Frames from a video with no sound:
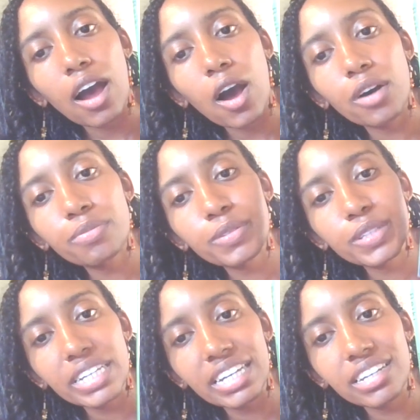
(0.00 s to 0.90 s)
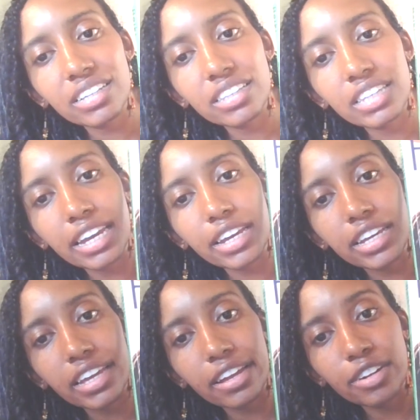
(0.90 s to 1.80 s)
Hopefully they
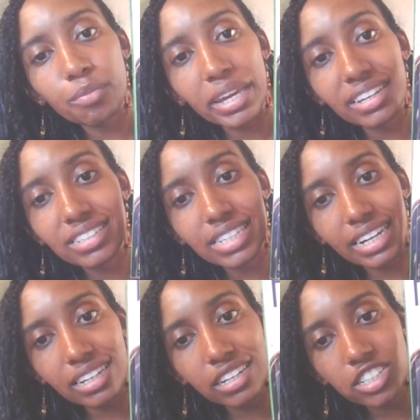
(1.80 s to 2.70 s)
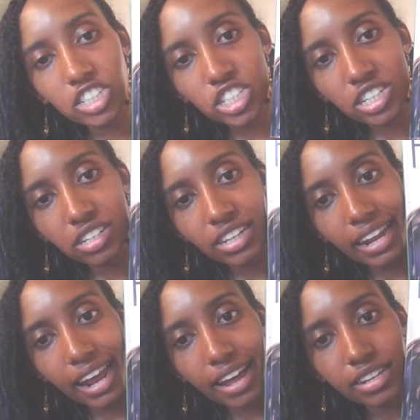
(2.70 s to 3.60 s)
can make a second edition
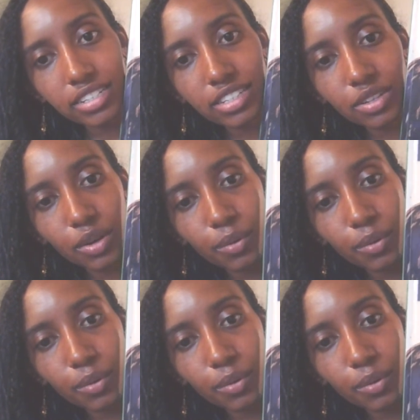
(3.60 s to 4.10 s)
that has,